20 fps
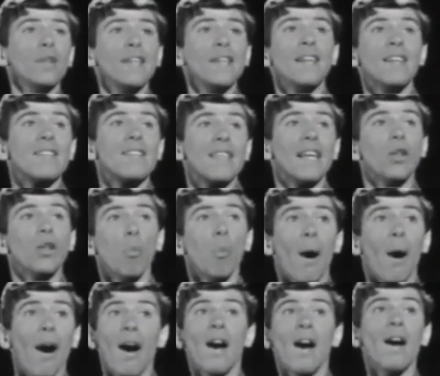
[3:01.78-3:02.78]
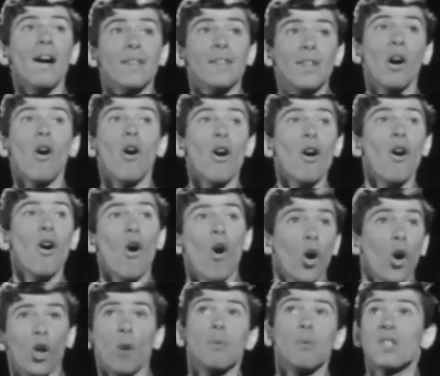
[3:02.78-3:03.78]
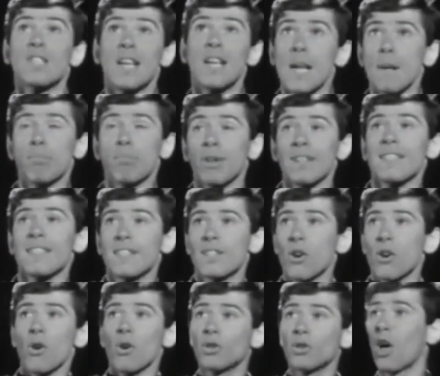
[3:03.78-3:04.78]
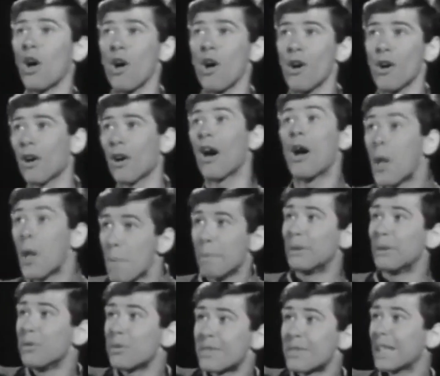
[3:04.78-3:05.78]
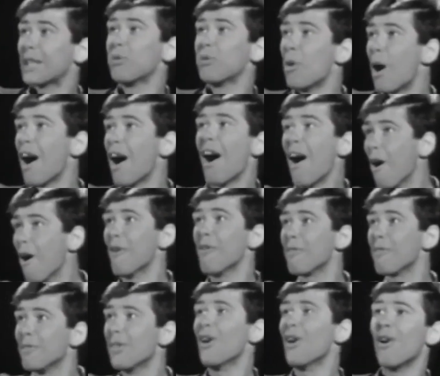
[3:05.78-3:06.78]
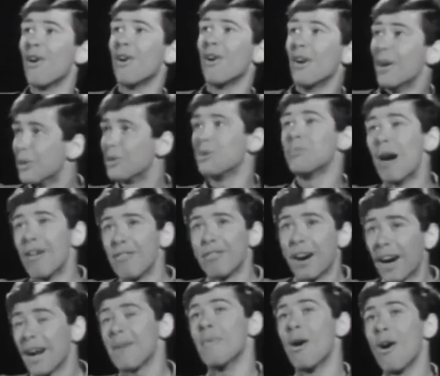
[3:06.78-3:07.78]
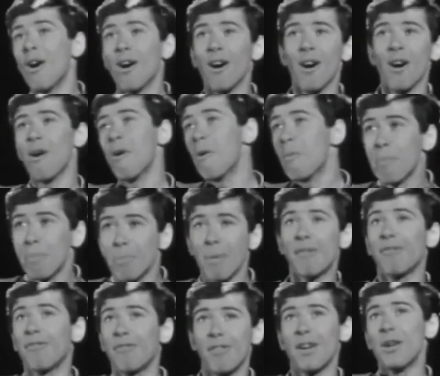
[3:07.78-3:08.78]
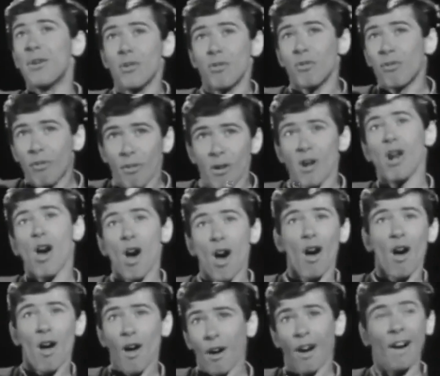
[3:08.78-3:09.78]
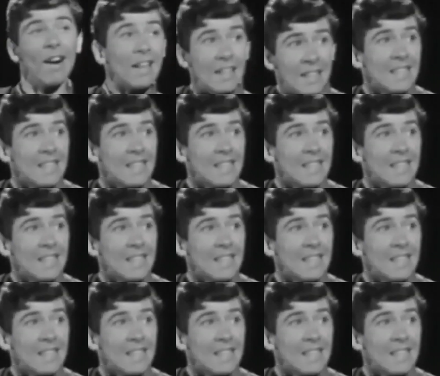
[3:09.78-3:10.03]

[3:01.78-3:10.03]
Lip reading: with the hopes of becoming a race car driver. To earn a living as well as to save up money for his first race car, Claude